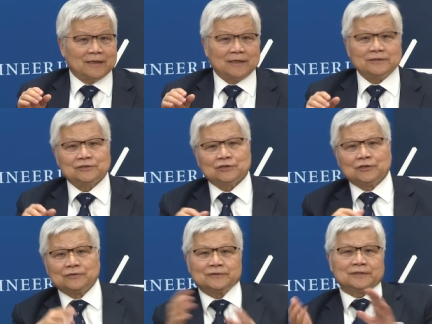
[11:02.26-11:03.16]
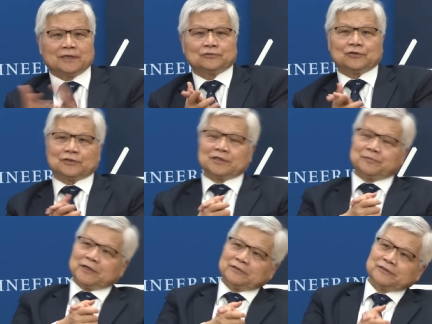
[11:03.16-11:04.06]
And so now talk
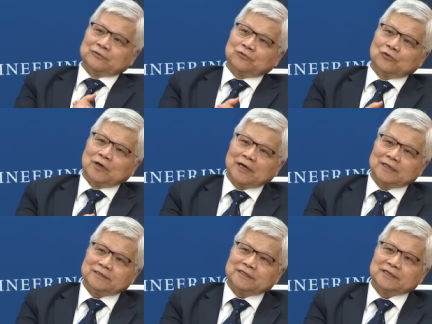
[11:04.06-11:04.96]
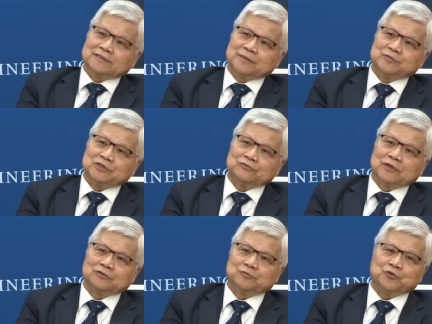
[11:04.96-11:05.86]
about why TSMC
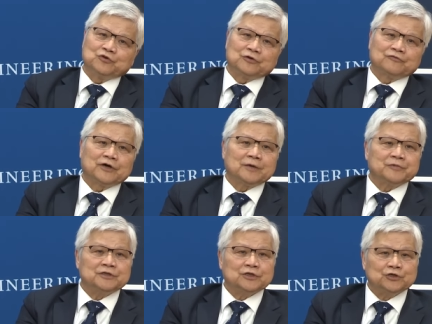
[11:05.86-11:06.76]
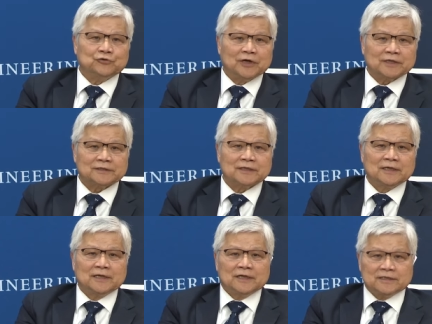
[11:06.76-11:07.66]
want to build a fab in the US.
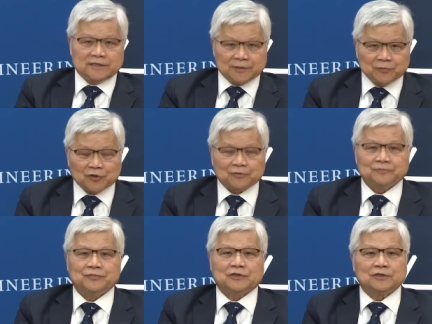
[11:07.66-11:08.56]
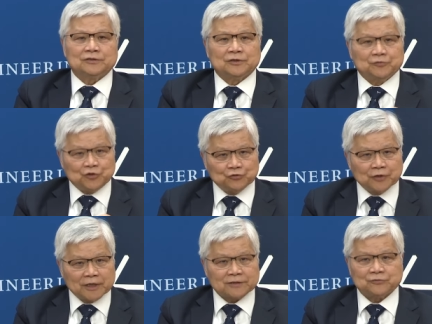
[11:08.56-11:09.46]
Simple, because the
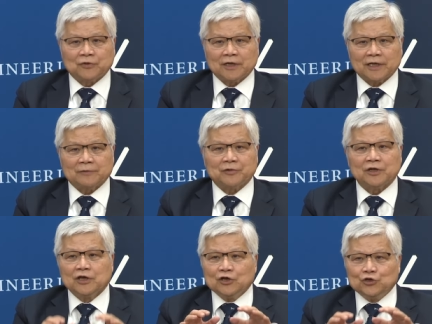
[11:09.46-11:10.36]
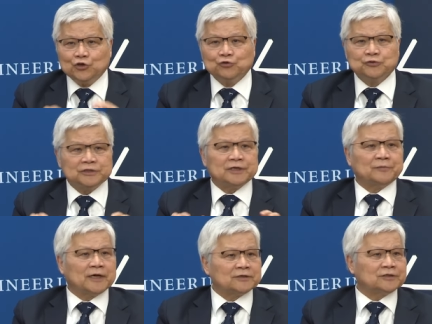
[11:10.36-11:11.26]
US will have a huge
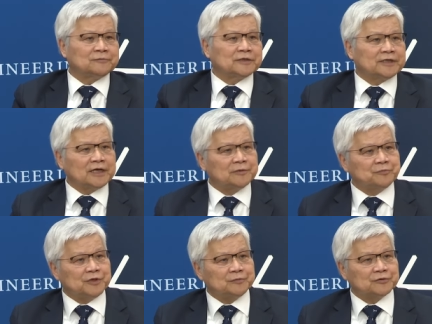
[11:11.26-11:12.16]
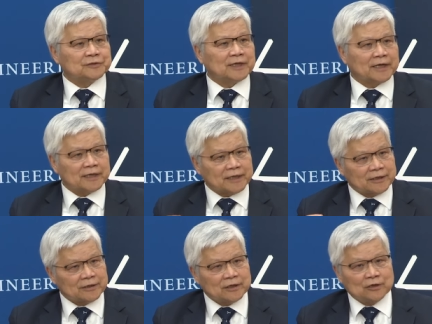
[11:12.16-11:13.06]
amount of talent people that I
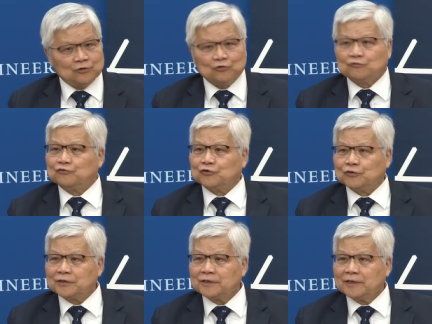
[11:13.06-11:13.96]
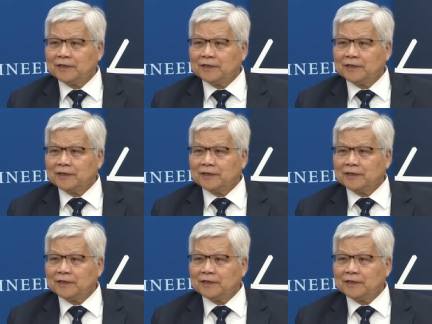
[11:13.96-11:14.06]
can look for.